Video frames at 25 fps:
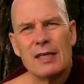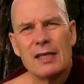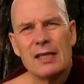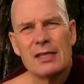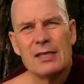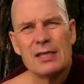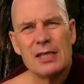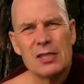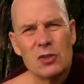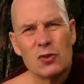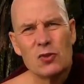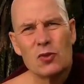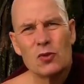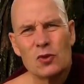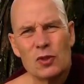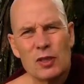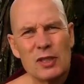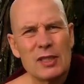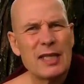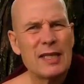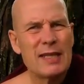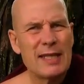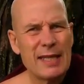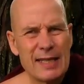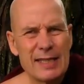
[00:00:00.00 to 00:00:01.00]
It's easy to
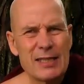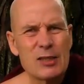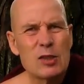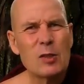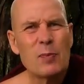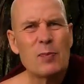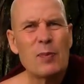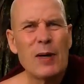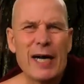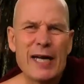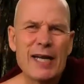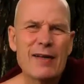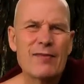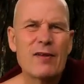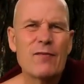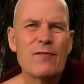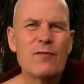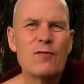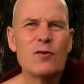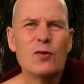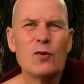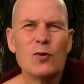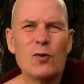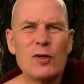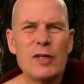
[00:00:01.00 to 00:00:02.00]
see that that is a part of the
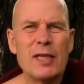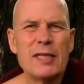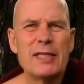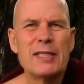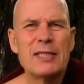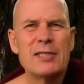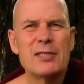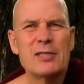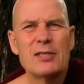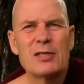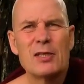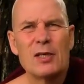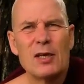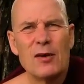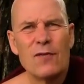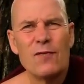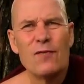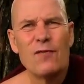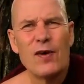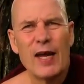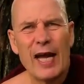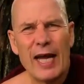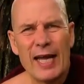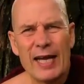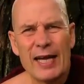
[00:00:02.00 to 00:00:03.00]
fuel that this
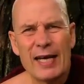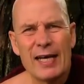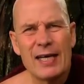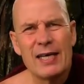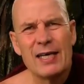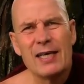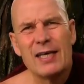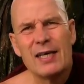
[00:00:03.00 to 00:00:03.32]
fire,